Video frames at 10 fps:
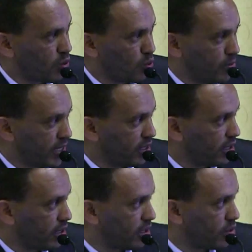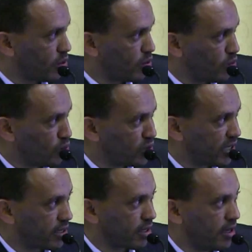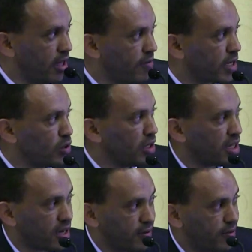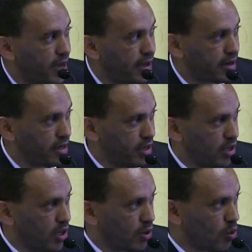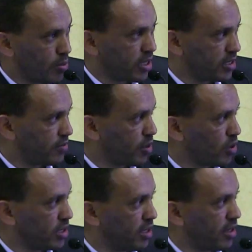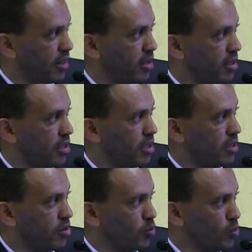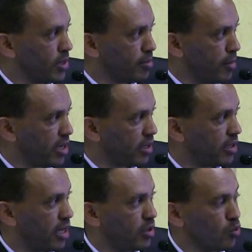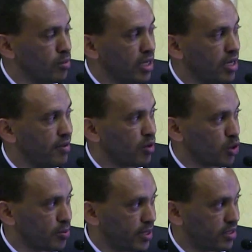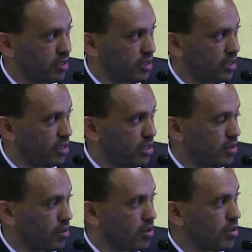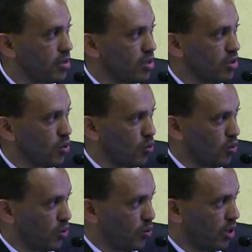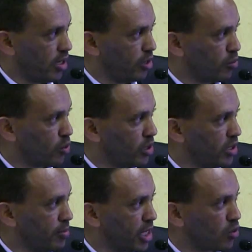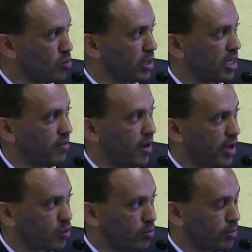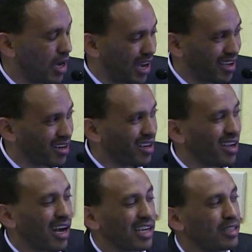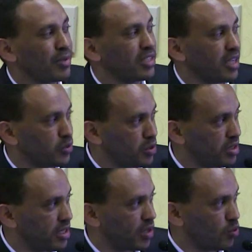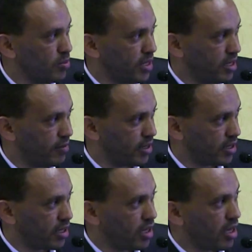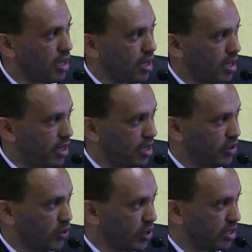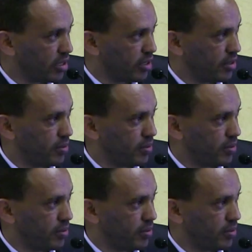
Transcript: women which are never in union have higher comprehensive knowledge than the women married and the women living with partner. While in Burundi, married women have higher acceptance attitudes than women never in union.